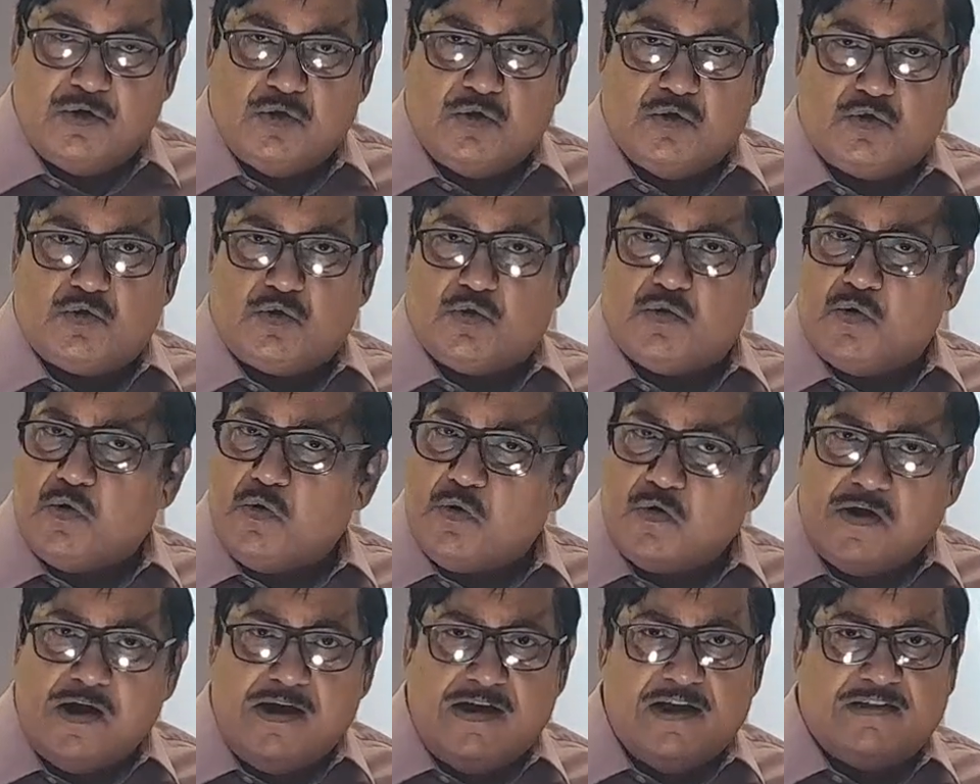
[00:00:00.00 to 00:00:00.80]
So
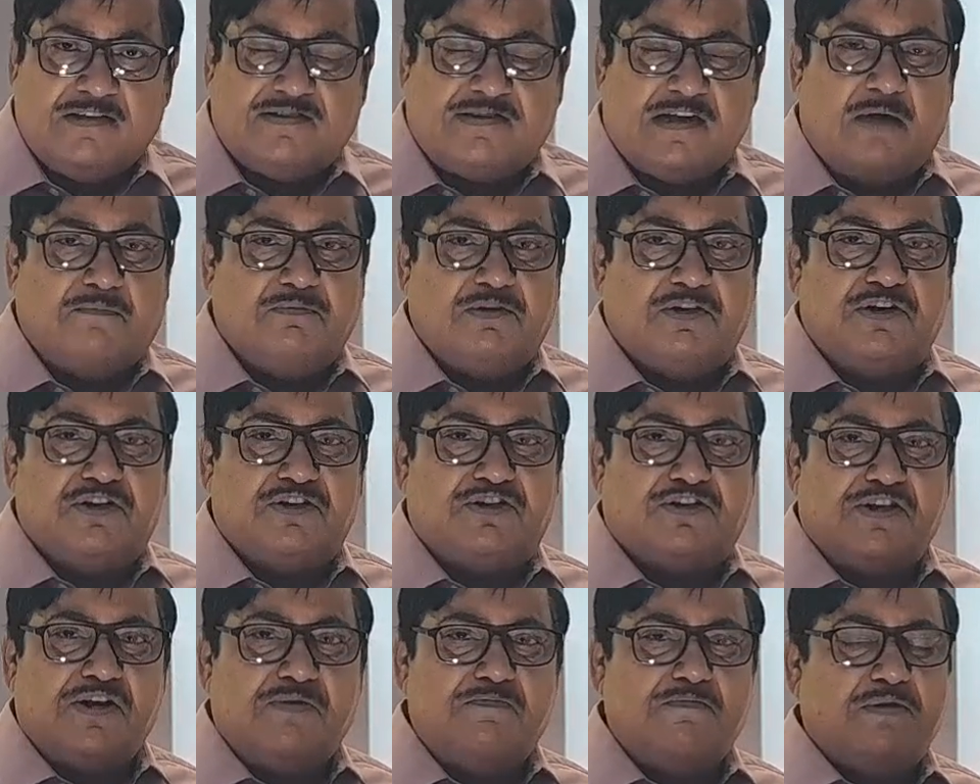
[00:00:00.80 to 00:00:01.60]
oral
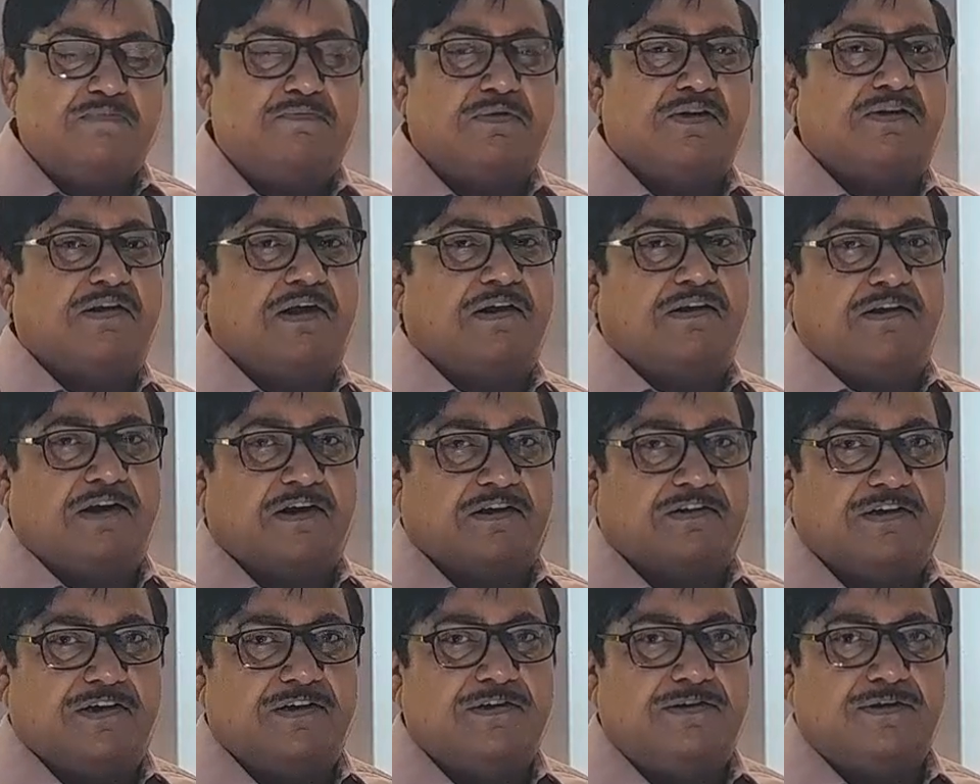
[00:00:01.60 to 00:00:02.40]
examination may be
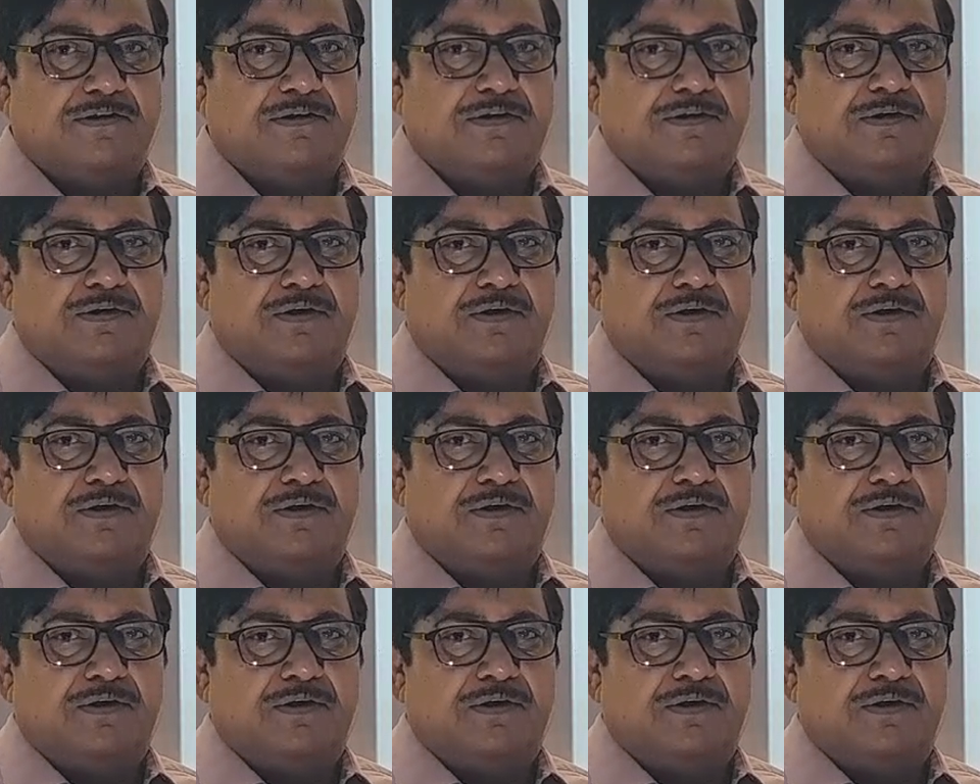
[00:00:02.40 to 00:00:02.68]
conducted